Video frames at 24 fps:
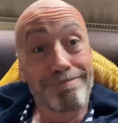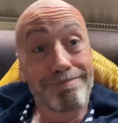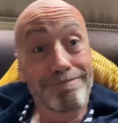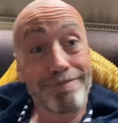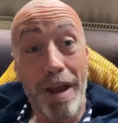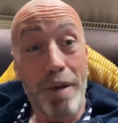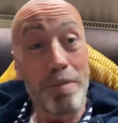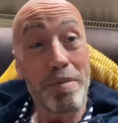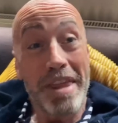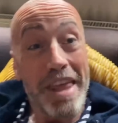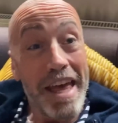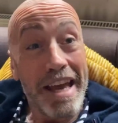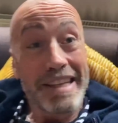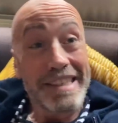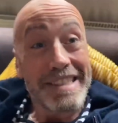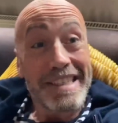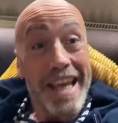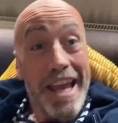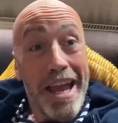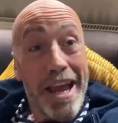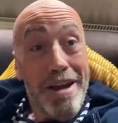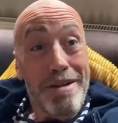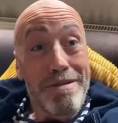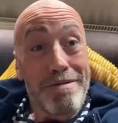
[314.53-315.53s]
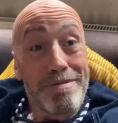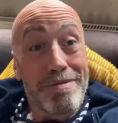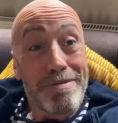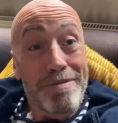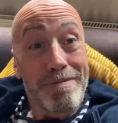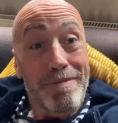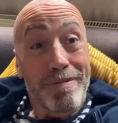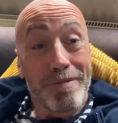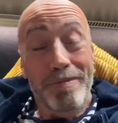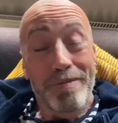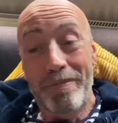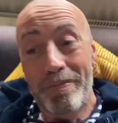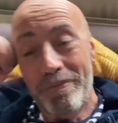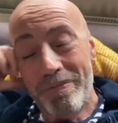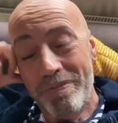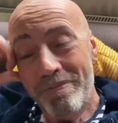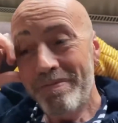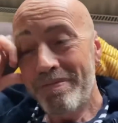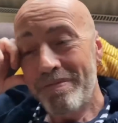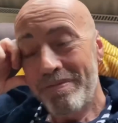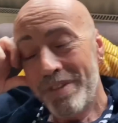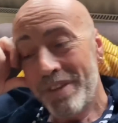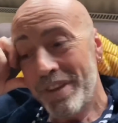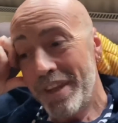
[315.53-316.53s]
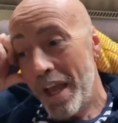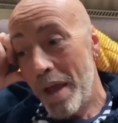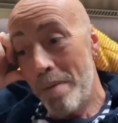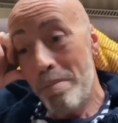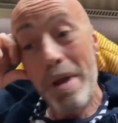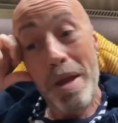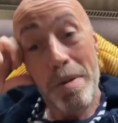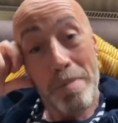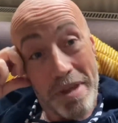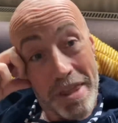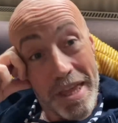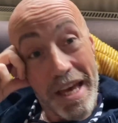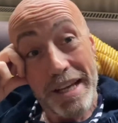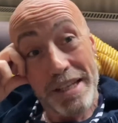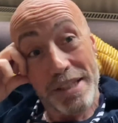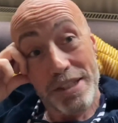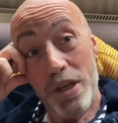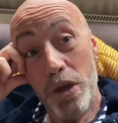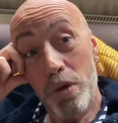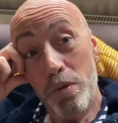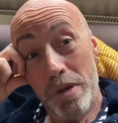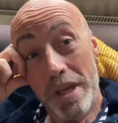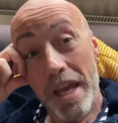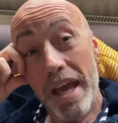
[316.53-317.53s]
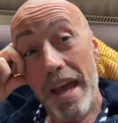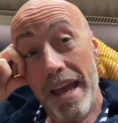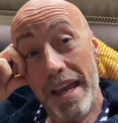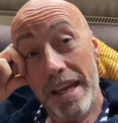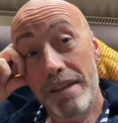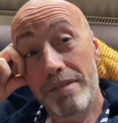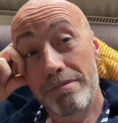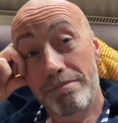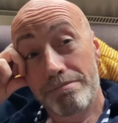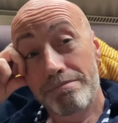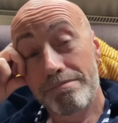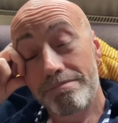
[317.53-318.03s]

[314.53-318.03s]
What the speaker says: Maybe that's it. And maybe that's okay.